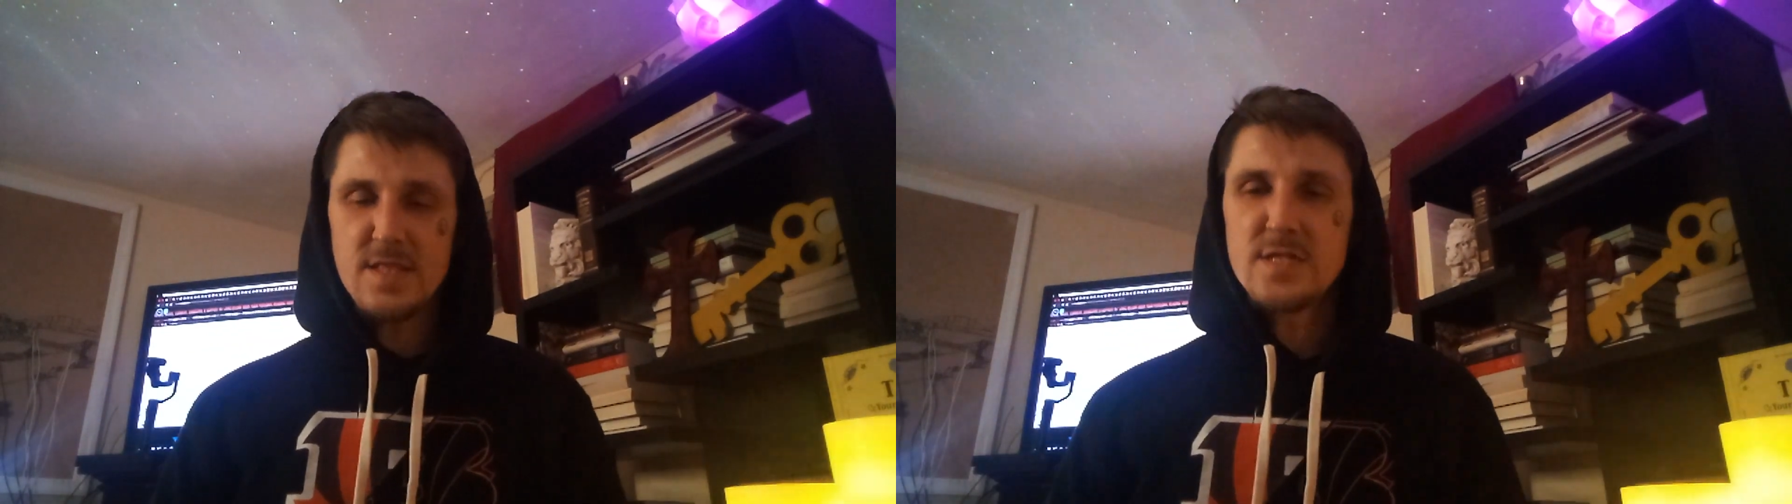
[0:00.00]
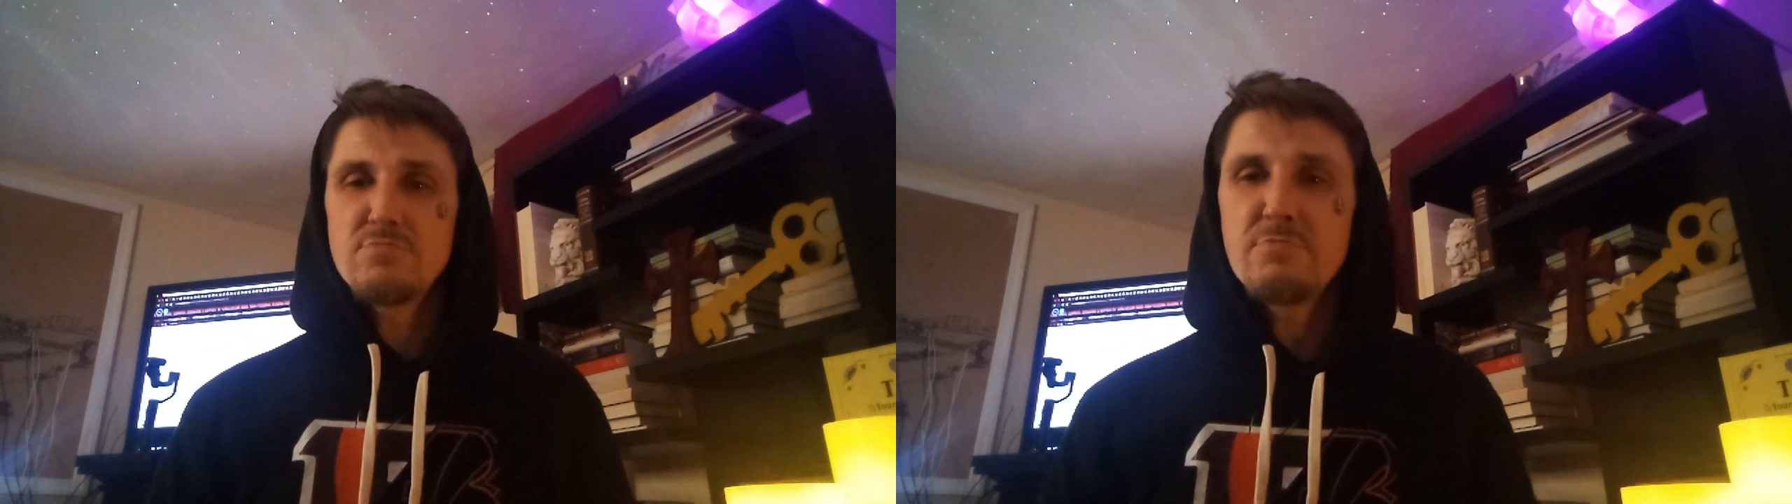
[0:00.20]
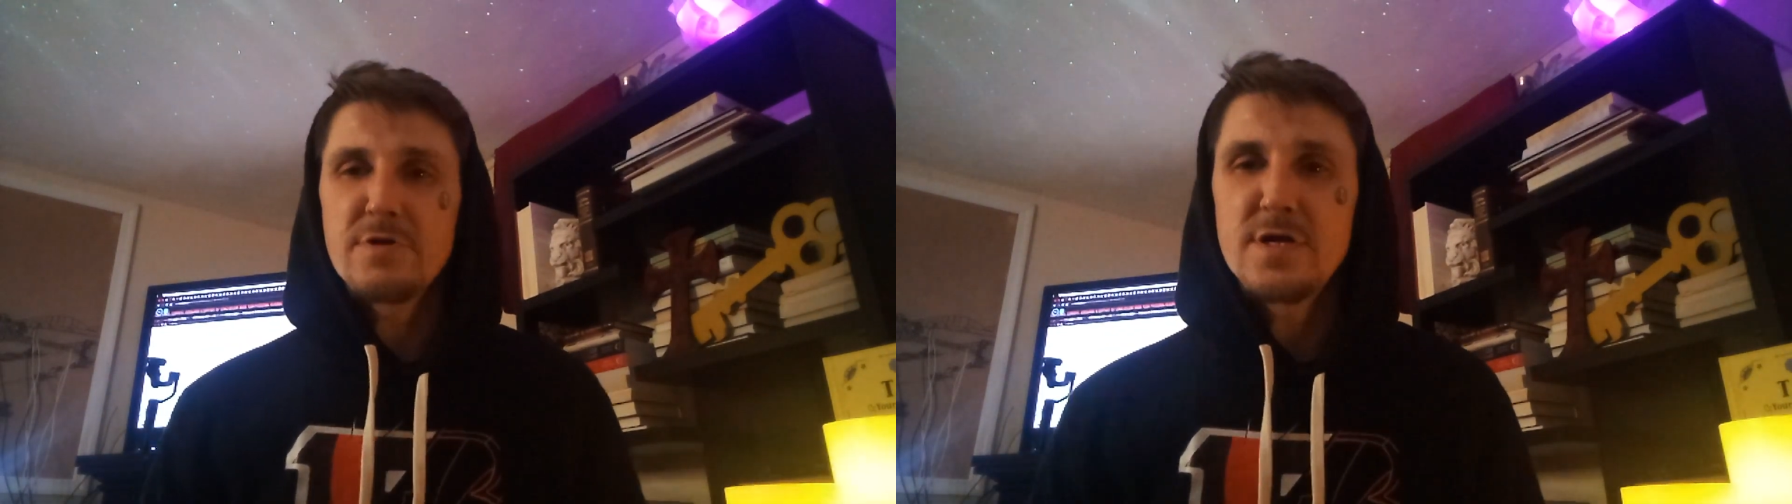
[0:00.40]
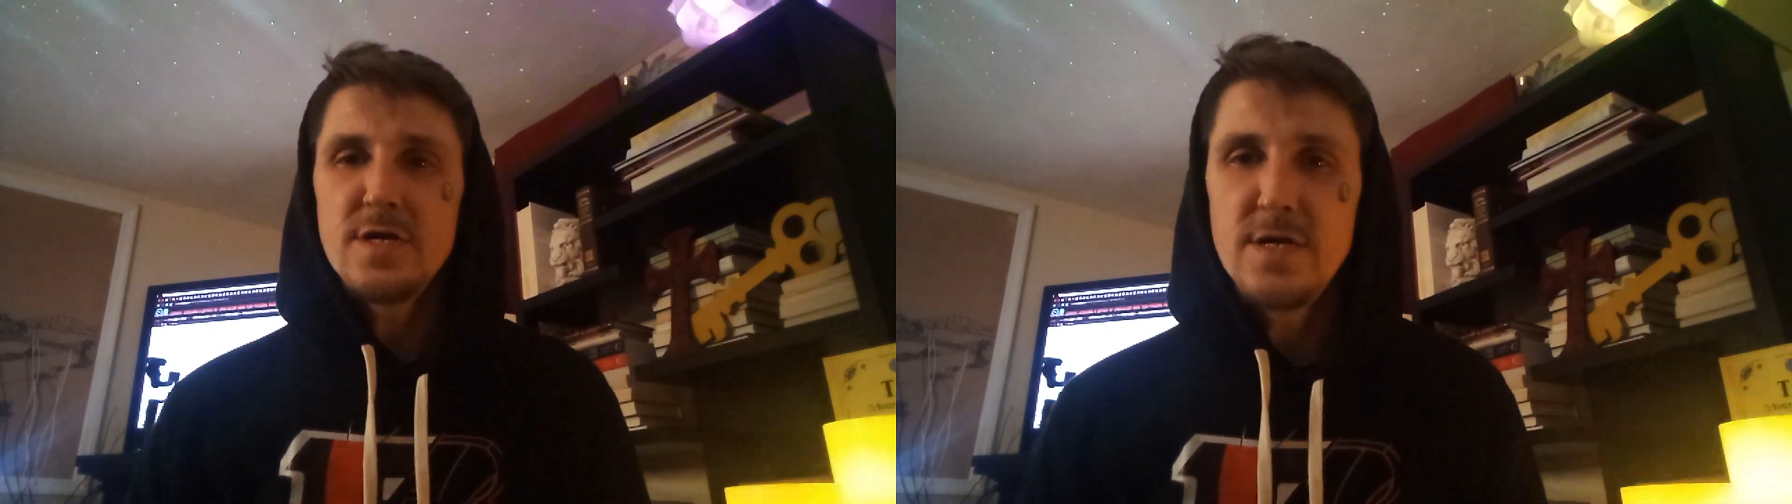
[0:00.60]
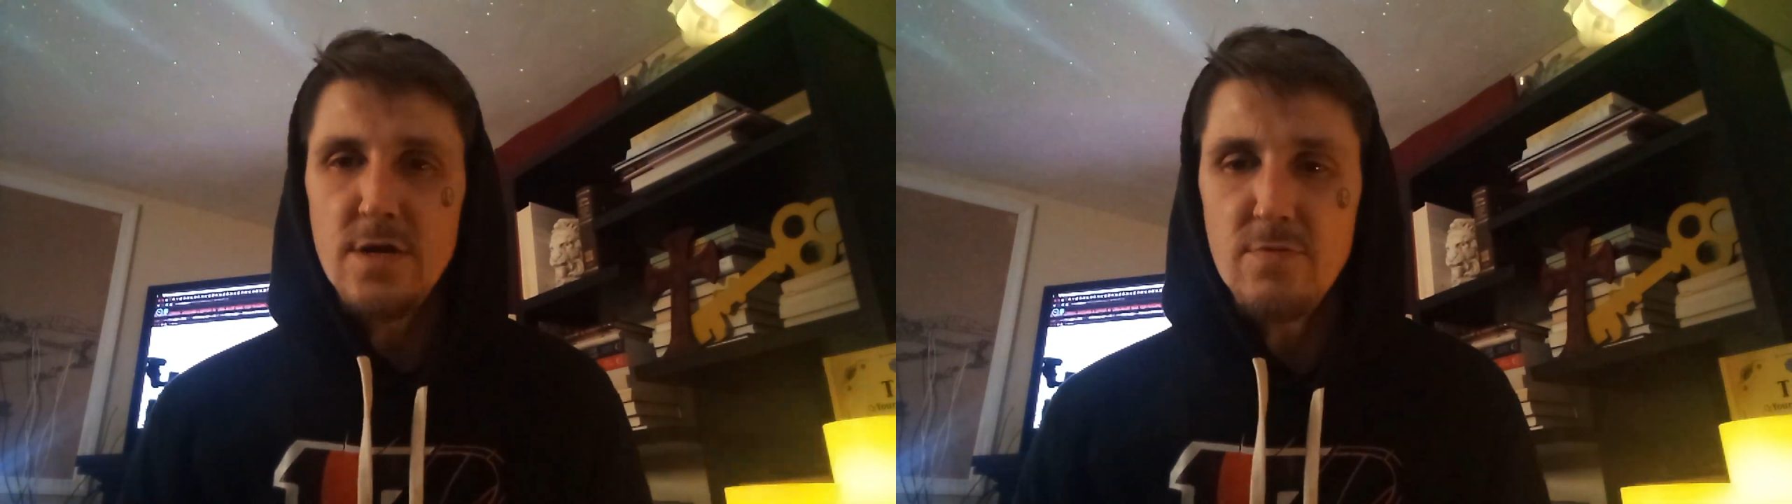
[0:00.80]
that's what we're going
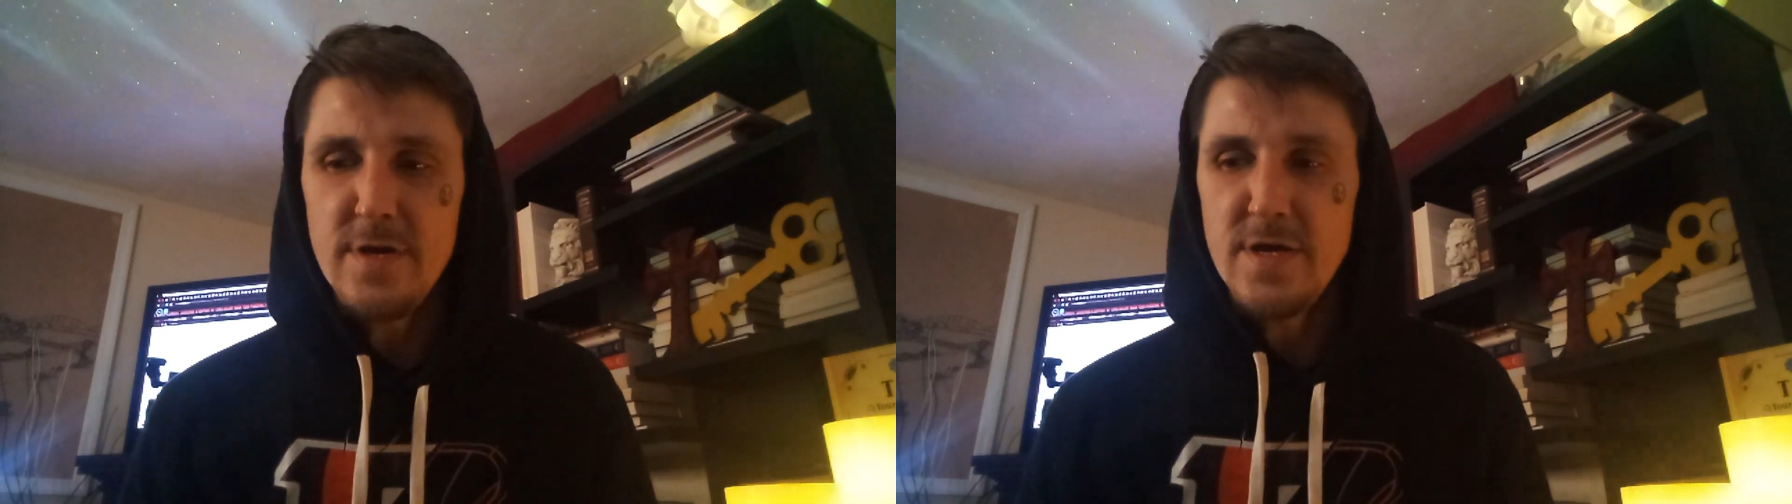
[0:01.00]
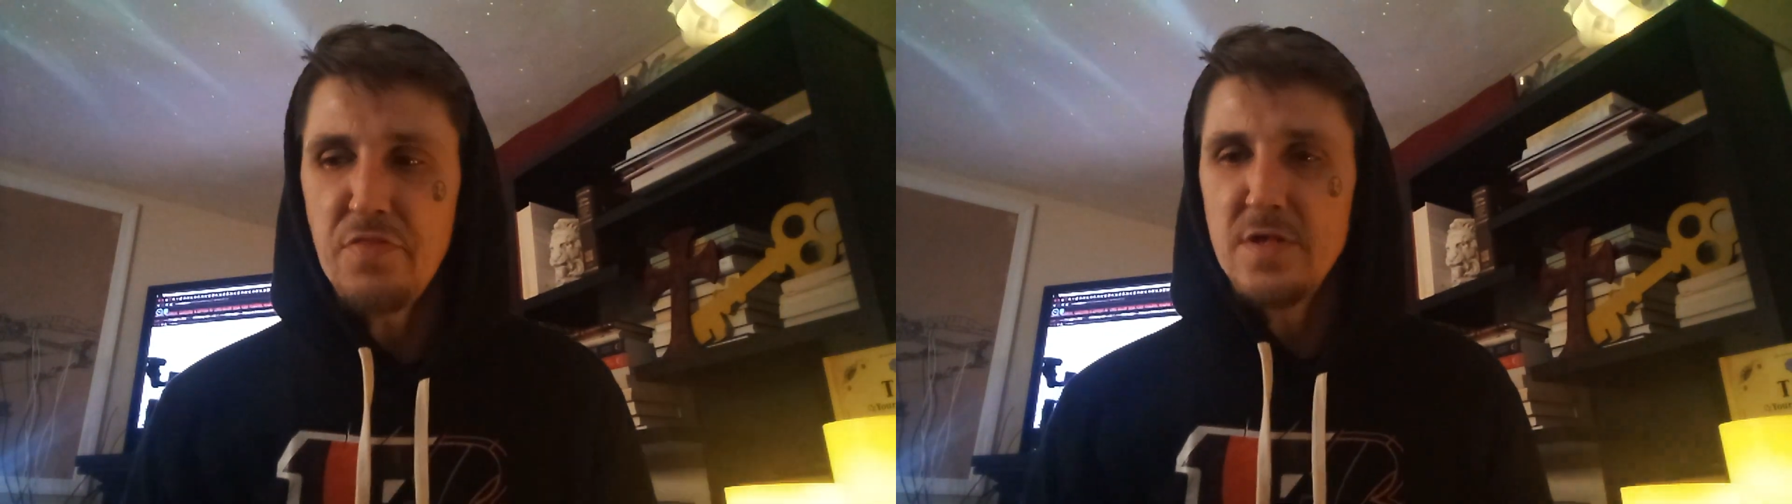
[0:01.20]
to go with.